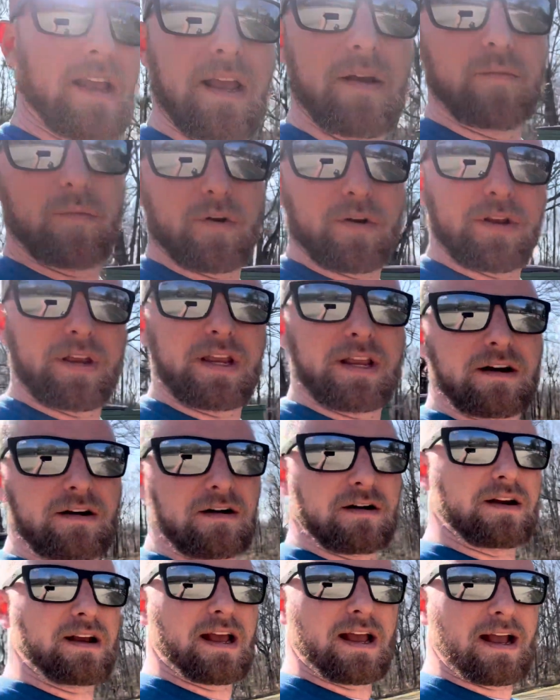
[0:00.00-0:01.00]
and we're here
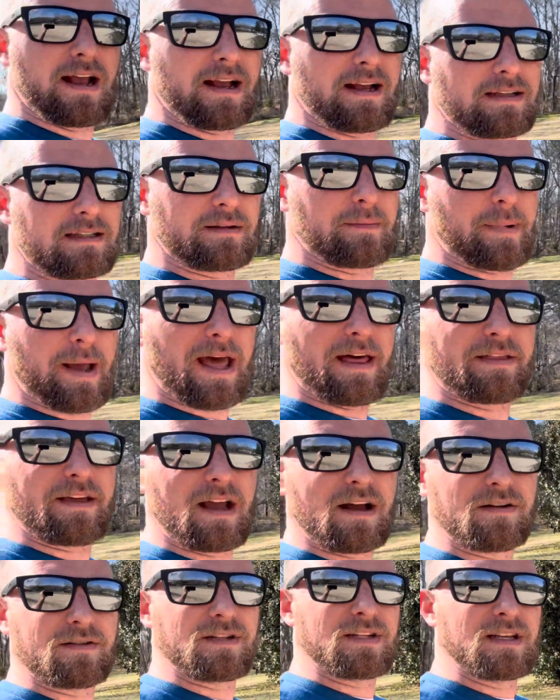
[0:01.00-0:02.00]
at the
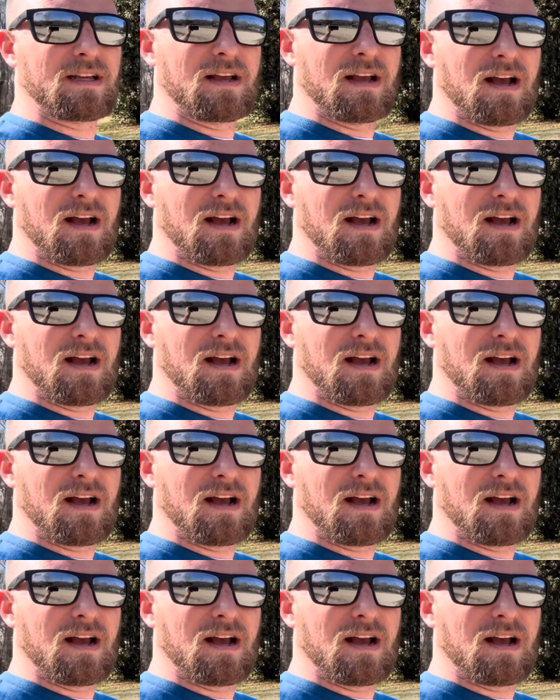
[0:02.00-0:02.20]
bathhouse.